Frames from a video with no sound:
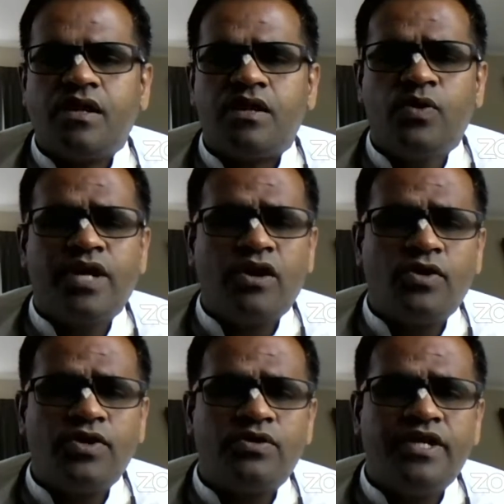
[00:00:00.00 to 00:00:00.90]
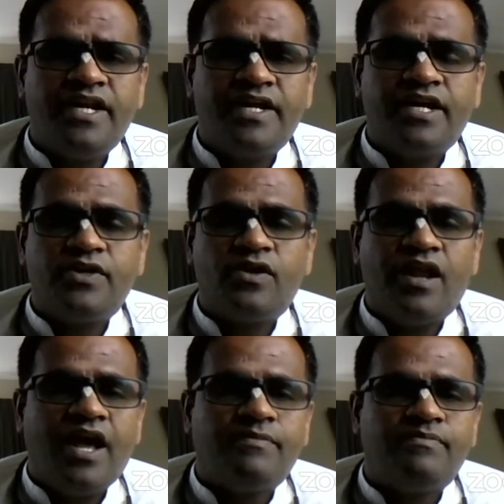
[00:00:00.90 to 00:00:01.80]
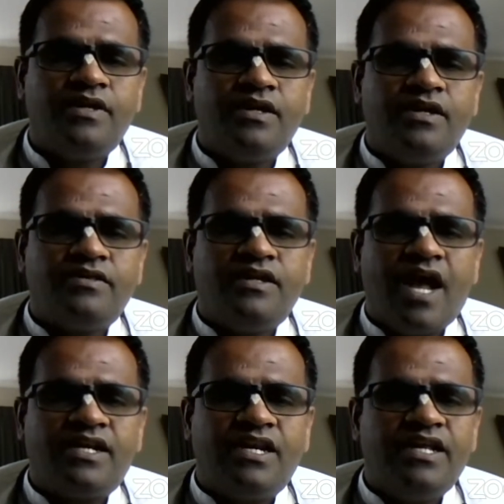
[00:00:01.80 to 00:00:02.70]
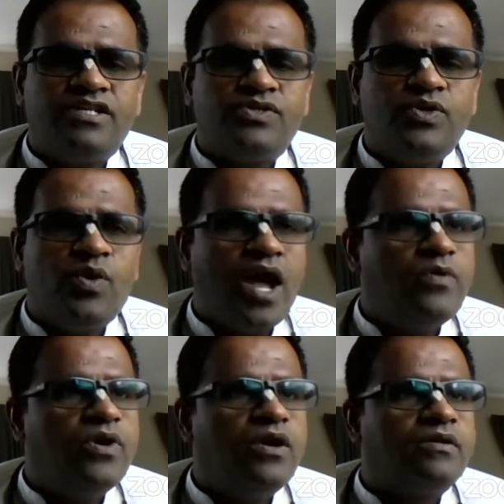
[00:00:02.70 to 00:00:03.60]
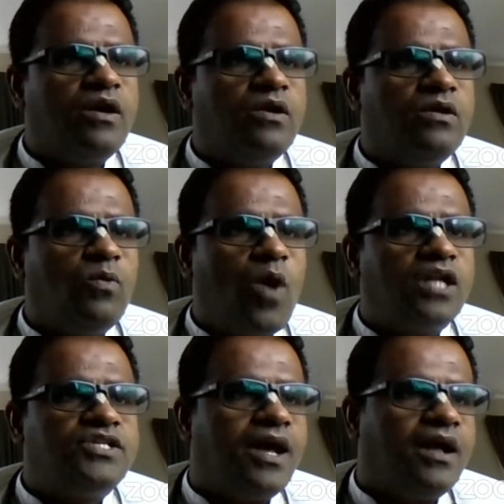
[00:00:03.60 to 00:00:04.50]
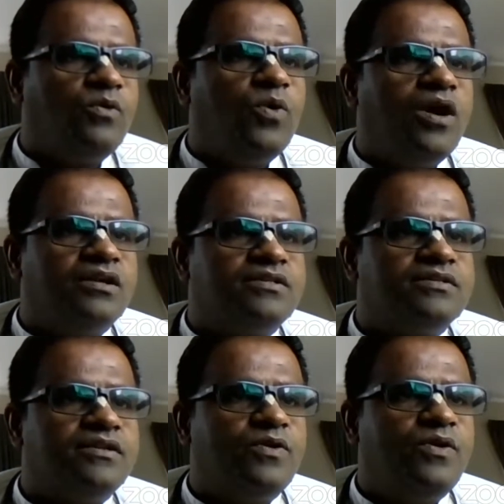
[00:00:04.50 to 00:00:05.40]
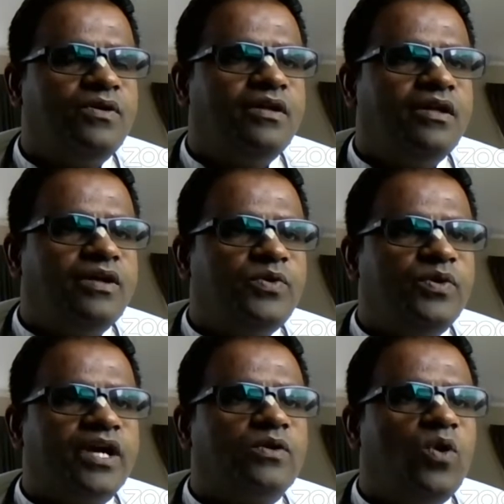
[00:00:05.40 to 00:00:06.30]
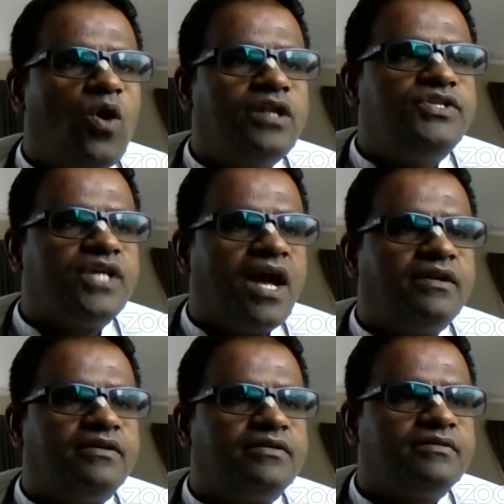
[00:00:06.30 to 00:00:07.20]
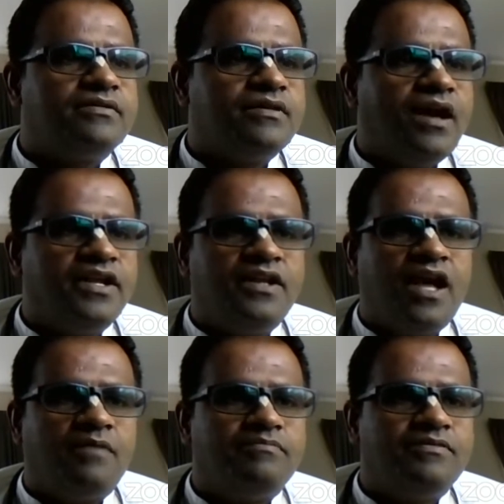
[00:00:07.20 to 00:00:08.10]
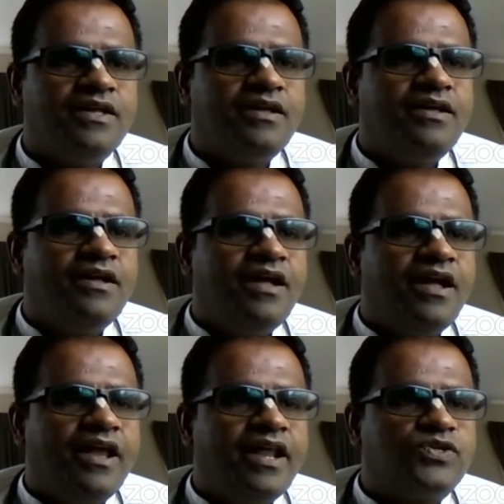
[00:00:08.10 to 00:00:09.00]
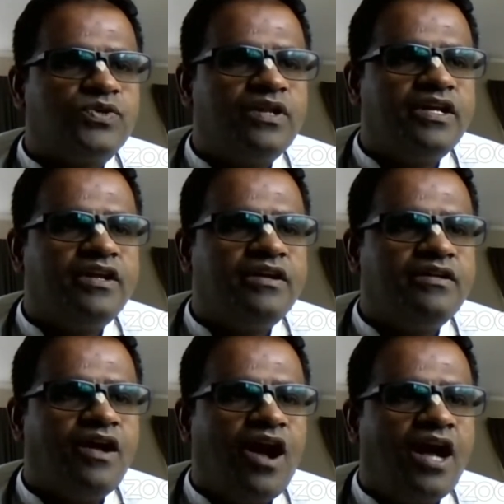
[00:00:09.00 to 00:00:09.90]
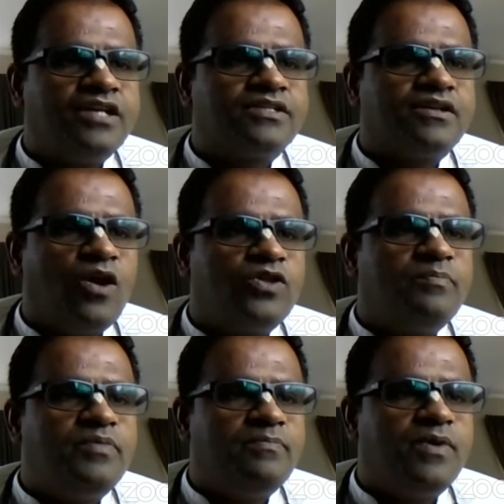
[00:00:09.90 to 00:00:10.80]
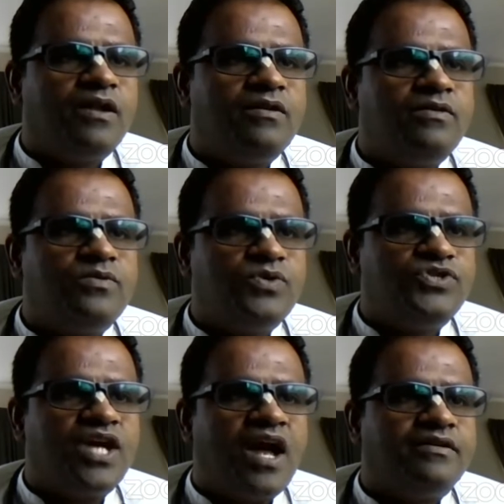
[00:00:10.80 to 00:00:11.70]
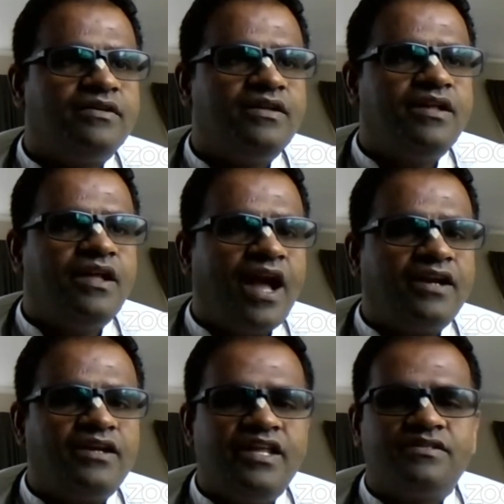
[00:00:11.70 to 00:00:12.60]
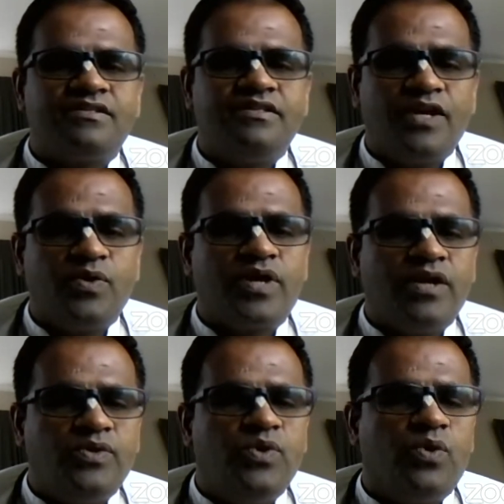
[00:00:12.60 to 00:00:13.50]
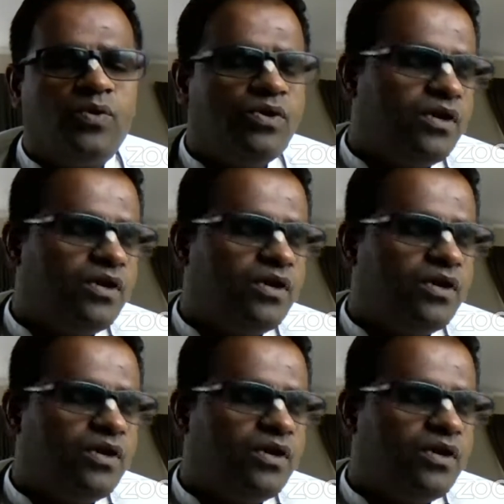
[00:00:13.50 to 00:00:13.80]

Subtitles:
you cannot dedicate your life, then at least you have your vacha words, you can go and chant Harinam and actually ask other people to chant. At least that you can do.